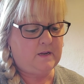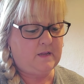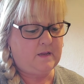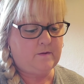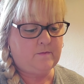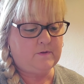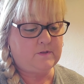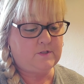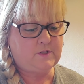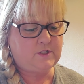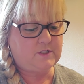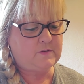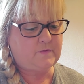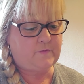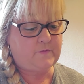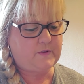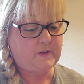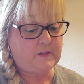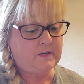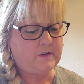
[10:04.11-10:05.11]
He was just
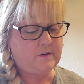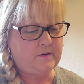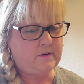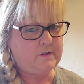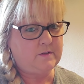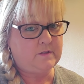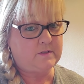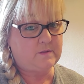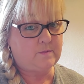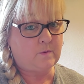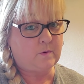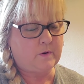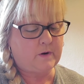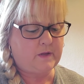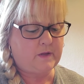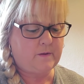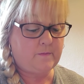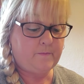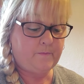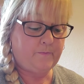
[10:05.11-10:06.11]
feeling good this
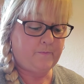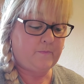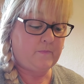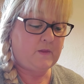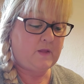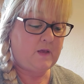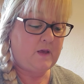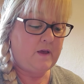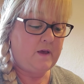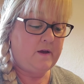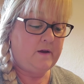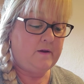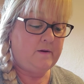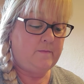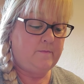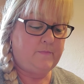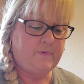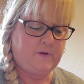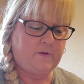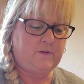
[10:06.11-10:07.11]
morning.
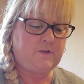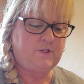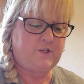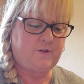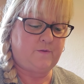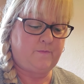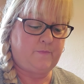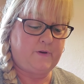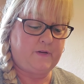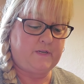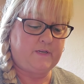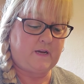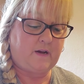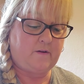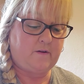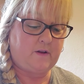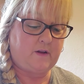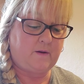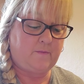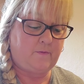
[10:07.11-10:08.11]
Bill and Jim picked
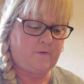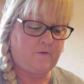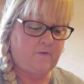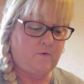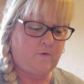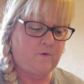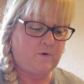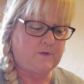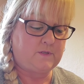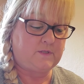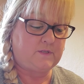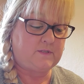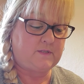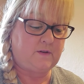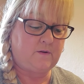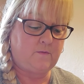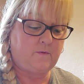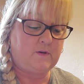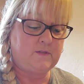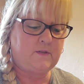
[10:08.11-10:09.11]
out a couple of horses,
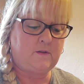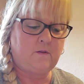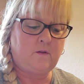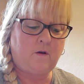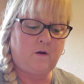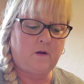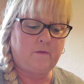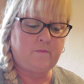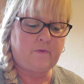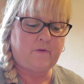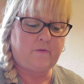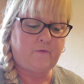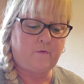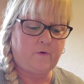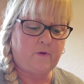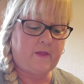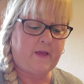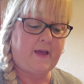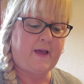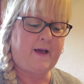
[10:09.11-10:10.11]
and it wasn't long
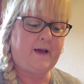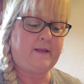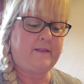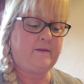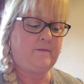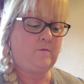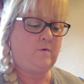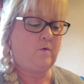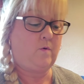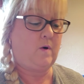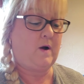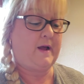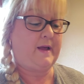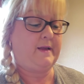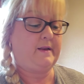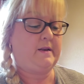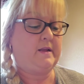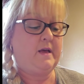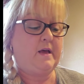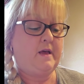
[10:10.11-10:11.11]
before they had them
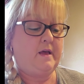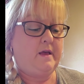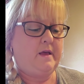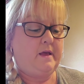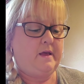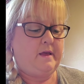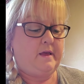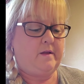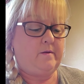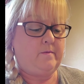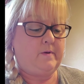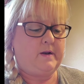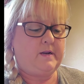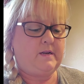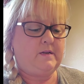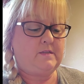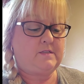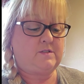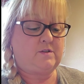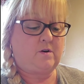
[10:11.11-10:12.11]
quiet and ready
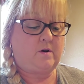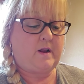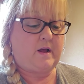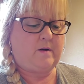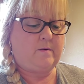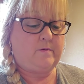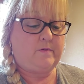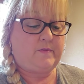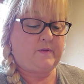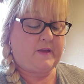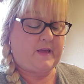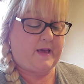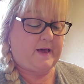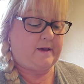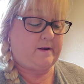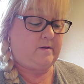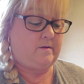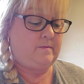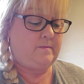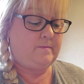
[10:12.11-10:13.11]
to start out with the
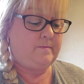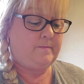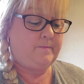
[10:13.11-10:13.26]
cattle.